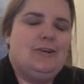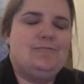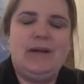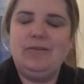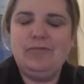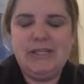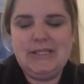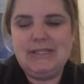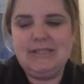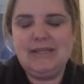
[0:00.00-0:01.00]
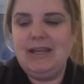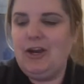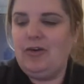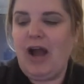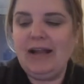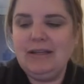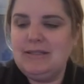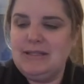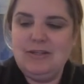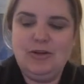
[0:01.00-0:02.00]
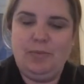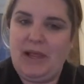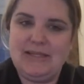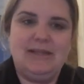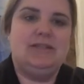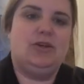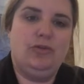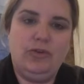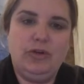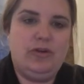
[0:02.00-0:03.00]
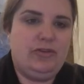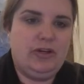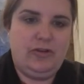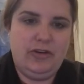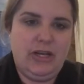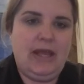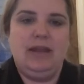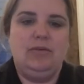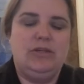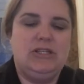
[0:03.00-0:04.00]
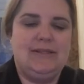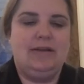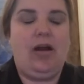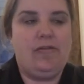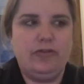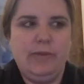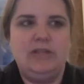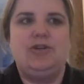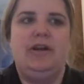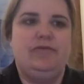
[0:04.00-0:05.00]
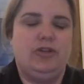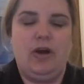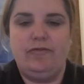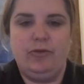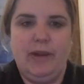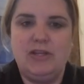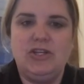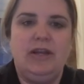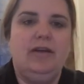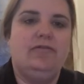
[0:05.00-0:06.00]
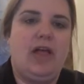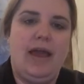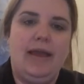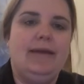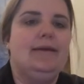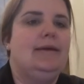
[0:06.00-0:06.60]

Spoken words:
But we just, God continued to bless us over and over and over again. And we just had confirmation after confirmation of like,